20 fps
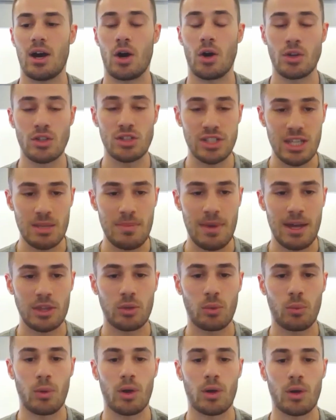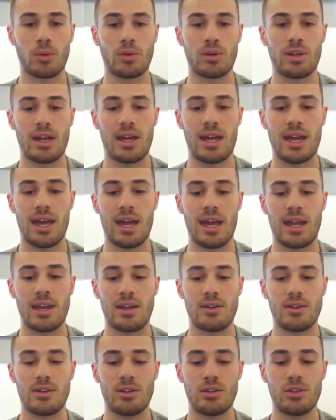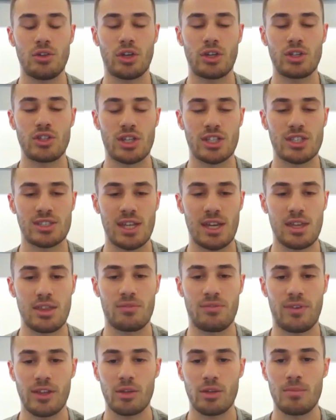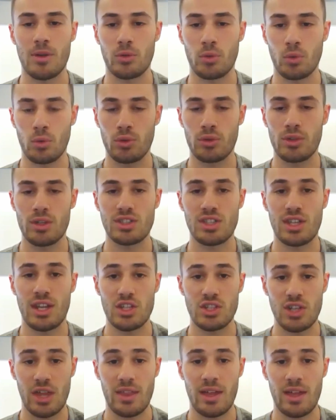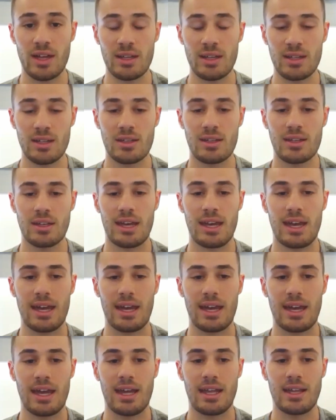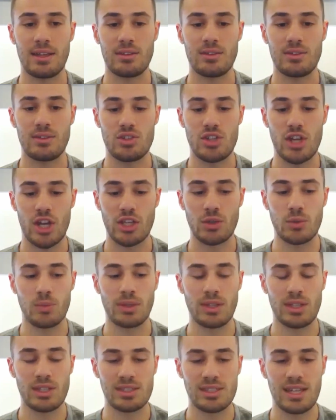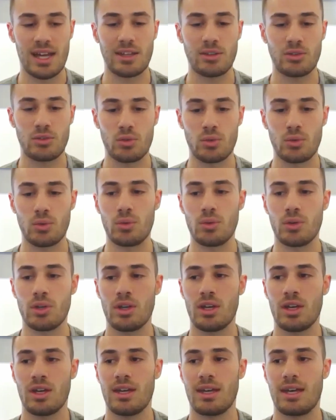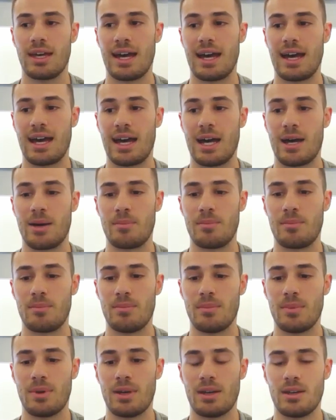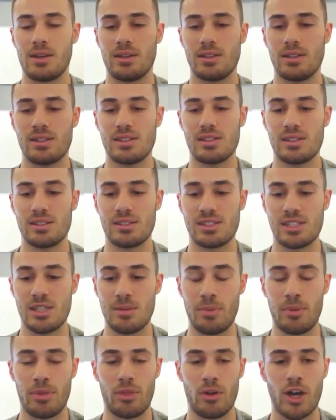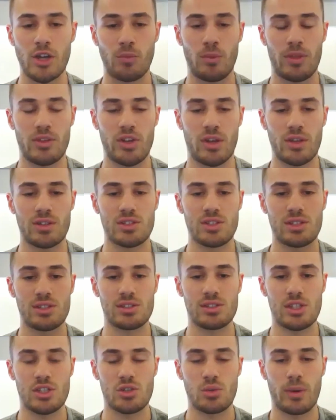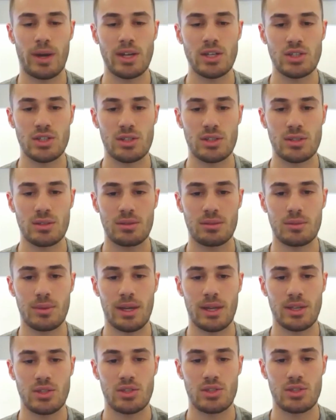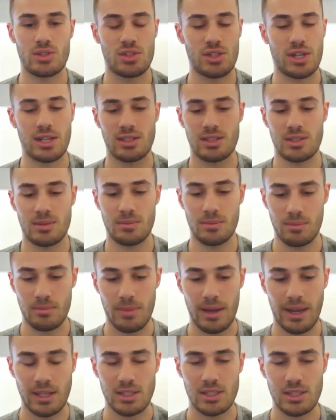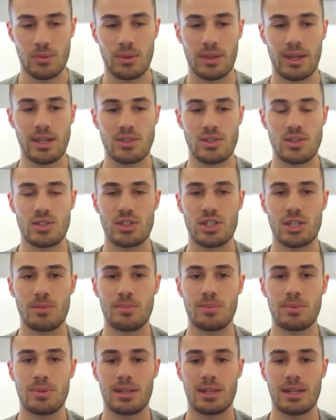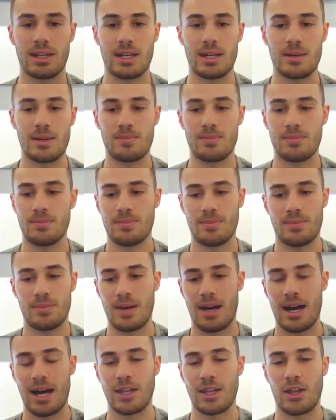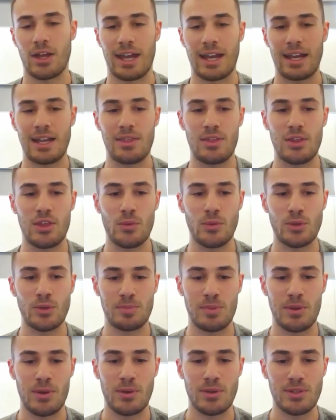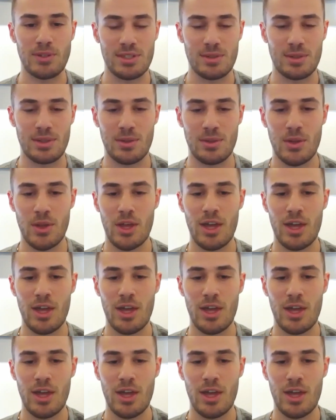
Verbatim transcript: honestly about the world, and you can just see the fundamental goodness in each other and genuinely start to um, sympathize with each other's situation, which just makes the relationship um, unlike anything you experienced uh,